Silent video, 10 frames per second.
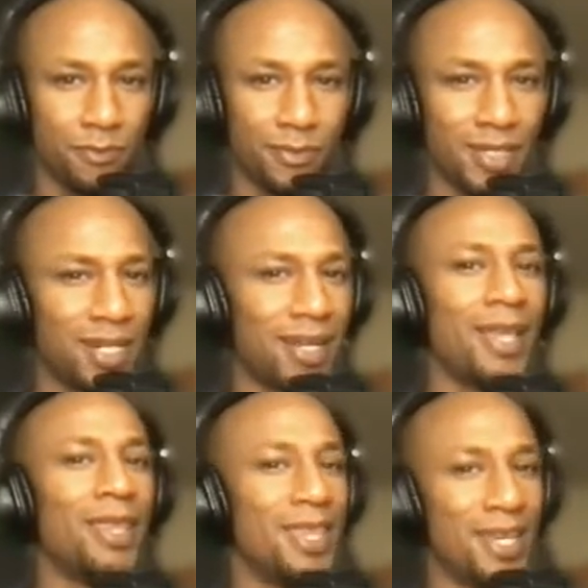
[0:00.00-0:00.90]
And
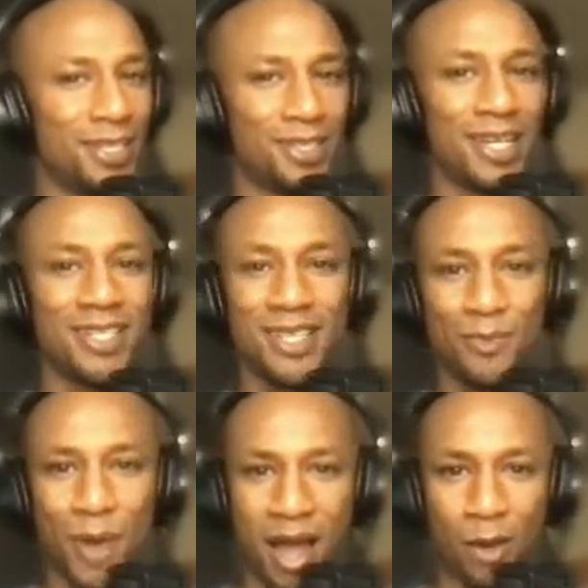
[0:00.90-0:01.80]
again, this is the
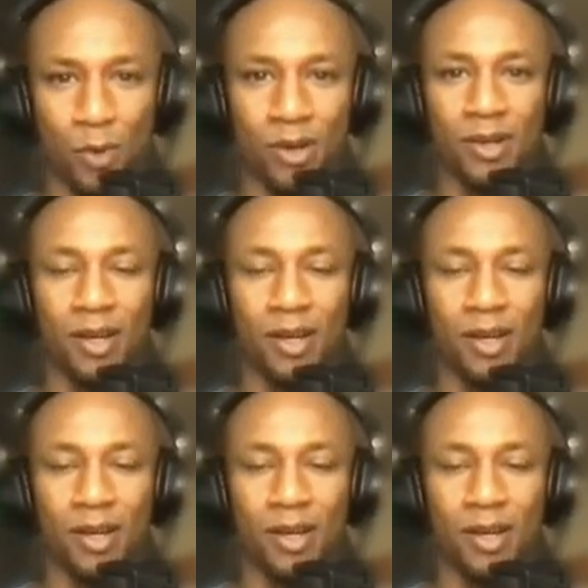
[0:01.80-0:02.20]
power